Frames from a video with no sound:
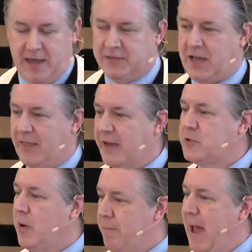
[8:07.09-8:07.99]
is I like
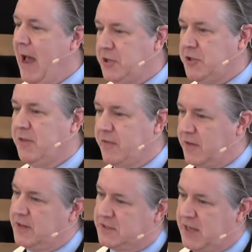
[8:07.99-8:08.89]
to imagine that
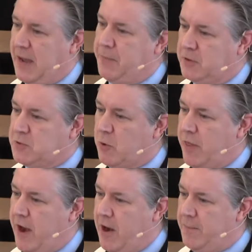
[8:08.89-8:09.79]
the disciples were
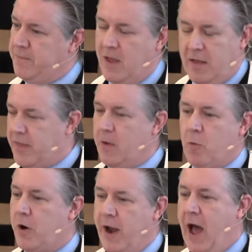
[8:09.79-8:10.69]
there. They
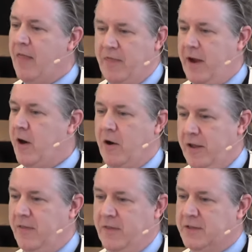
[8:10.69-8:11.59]
were not there
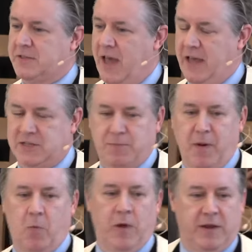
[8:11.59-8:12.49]
in this case.
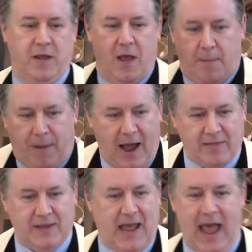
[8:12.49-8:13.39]
But when
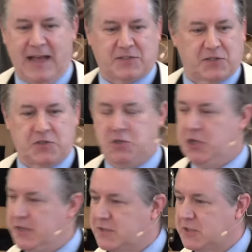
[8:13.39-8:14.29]
Pilate asks
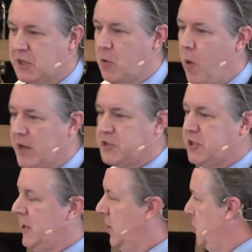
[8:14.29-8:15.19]
Jesus a
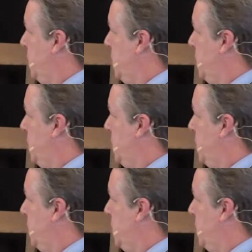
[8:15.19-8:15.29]
question and